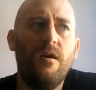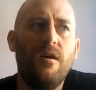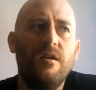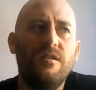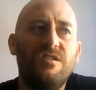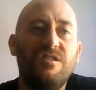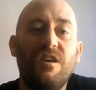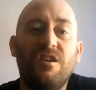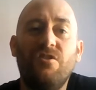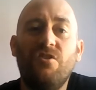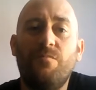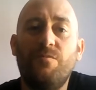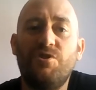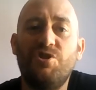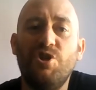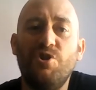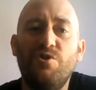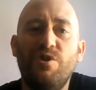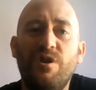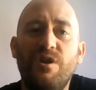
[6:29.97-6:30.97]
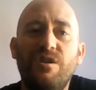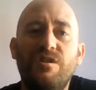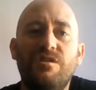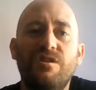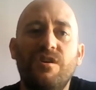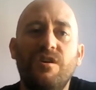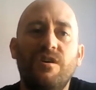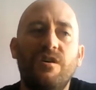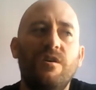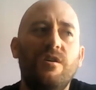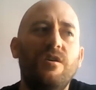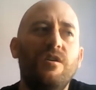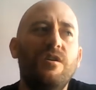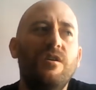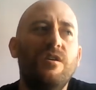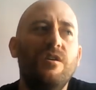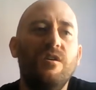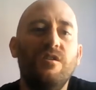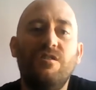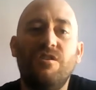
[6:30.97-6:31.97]
seen an opportunity to
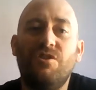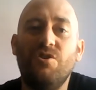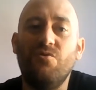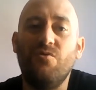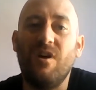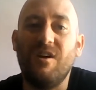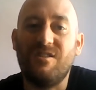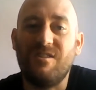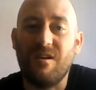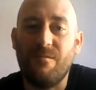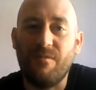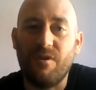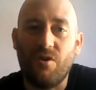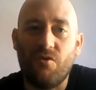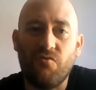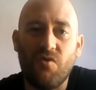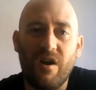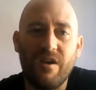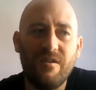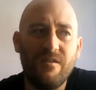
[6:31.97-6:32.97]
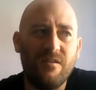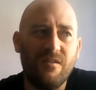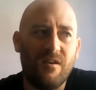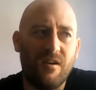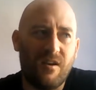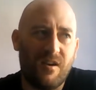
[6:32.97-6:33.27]
do something great,